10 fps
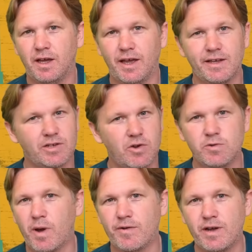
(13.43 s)
is who's
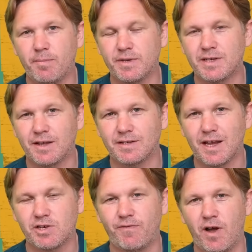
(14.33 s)
wearing number 10?
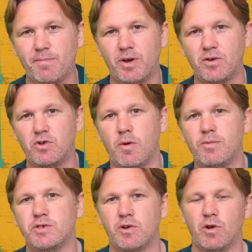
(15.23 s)
Sacha Feinberg and
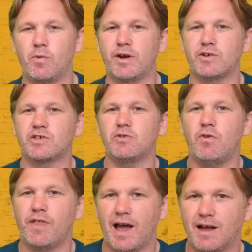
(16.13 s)
Gomazulu. When I saw
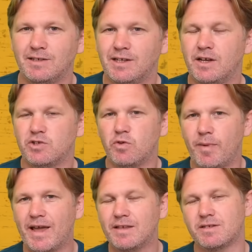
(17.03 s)
that, do you know
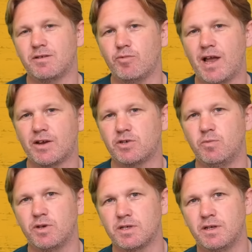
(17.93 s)
what my instant reaction
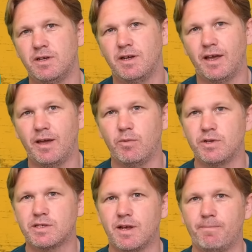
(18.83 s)
was? It
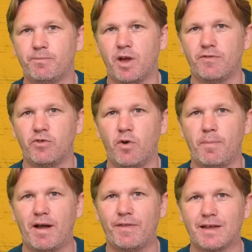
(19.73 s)
was, I thought
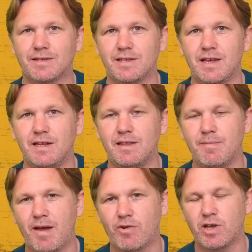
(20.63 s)
about that scene in The
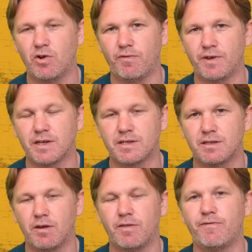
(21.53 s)
American Office,
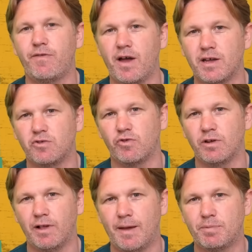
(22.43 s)
the fire
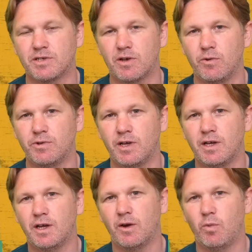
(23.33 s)
drill episode
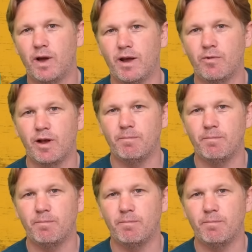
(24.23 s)
where